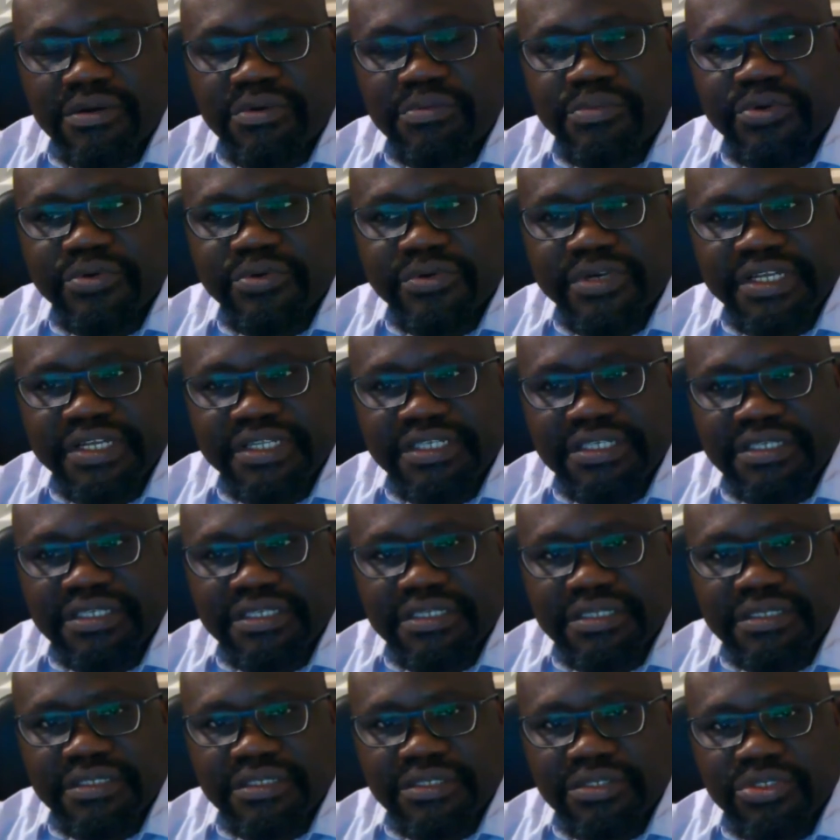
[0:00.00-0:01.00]
normal range
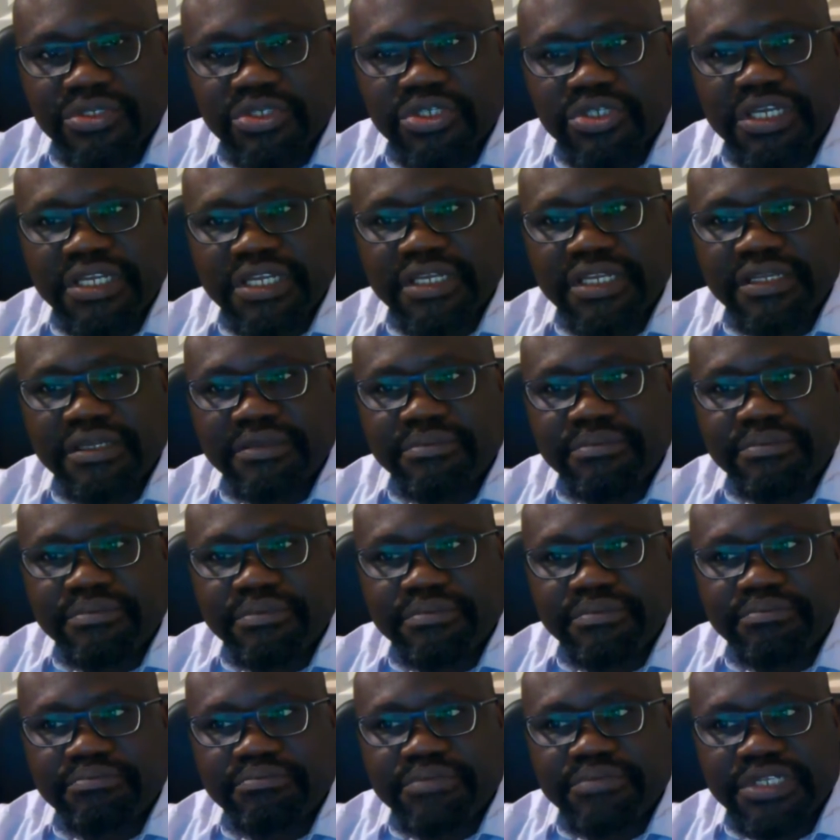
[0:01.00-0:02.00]
is usually
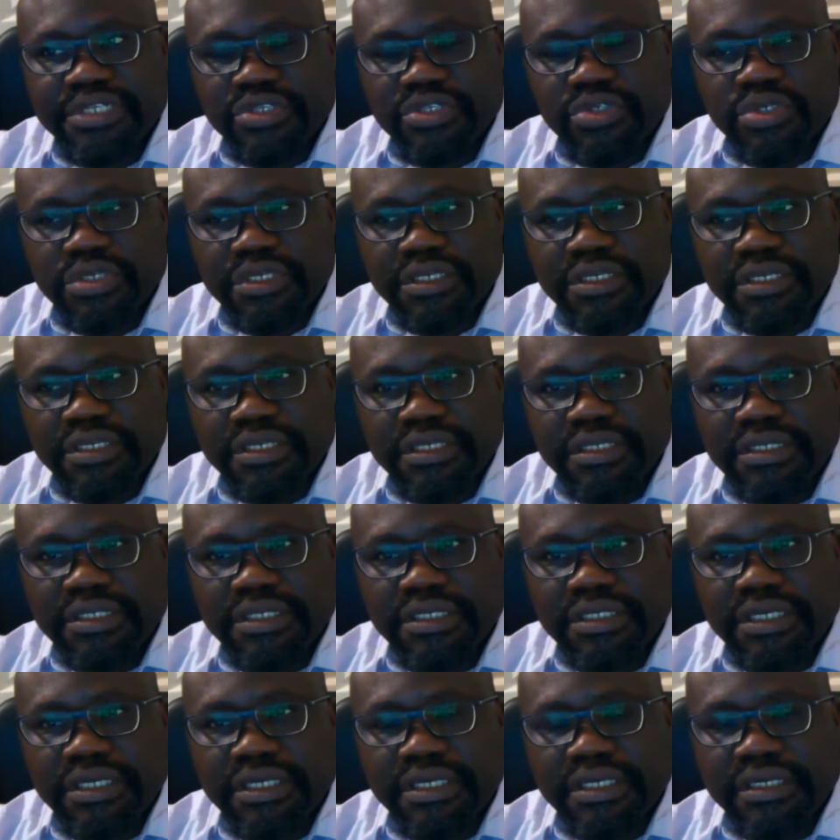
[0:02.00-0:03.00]

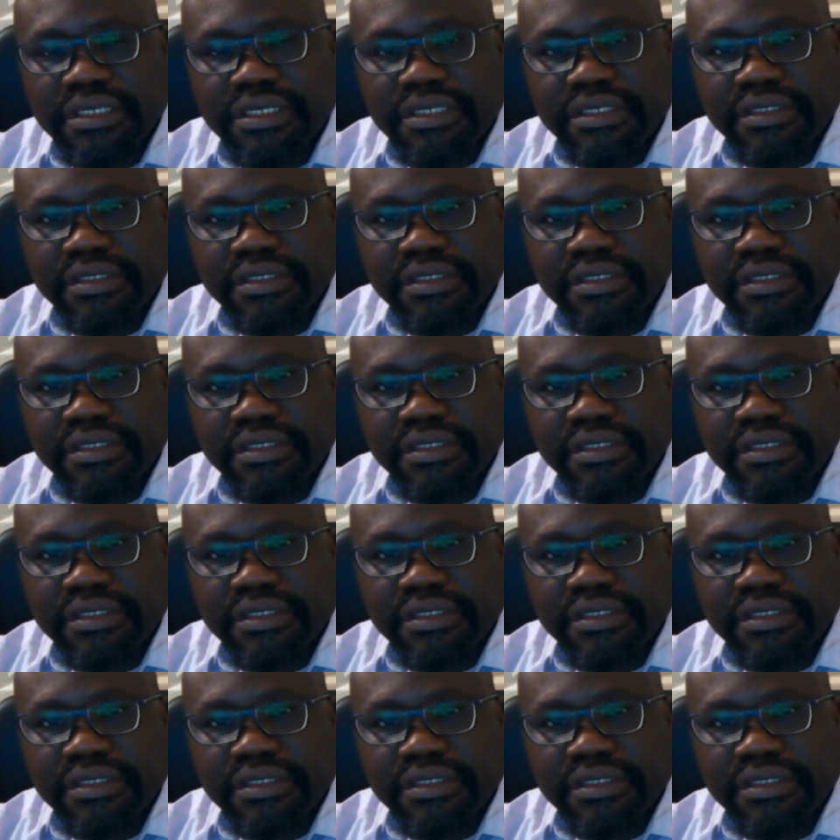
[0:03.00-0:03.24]
between